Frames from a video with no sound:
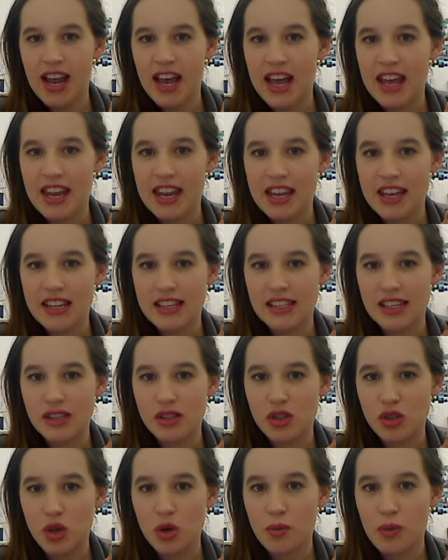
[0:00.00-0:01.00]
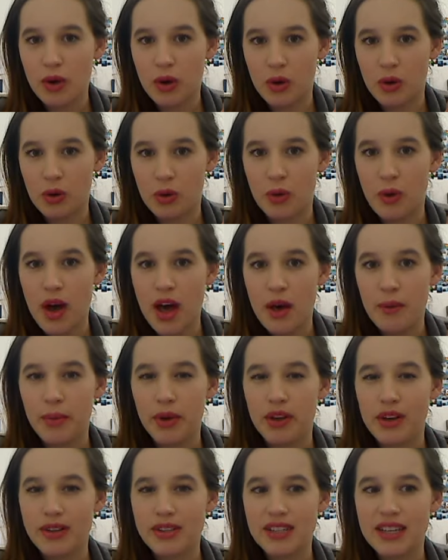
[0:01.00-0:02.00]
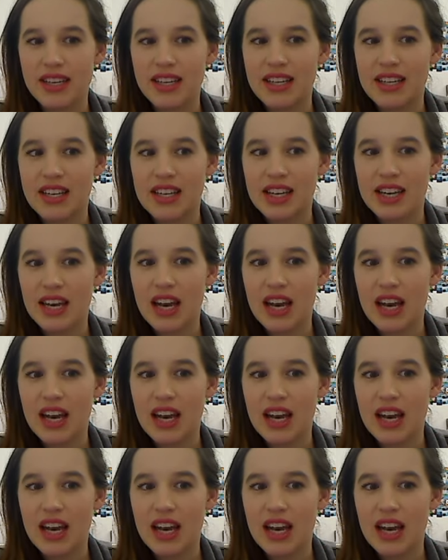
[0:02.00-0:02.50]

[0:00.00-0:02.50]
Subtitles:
It is super cool because it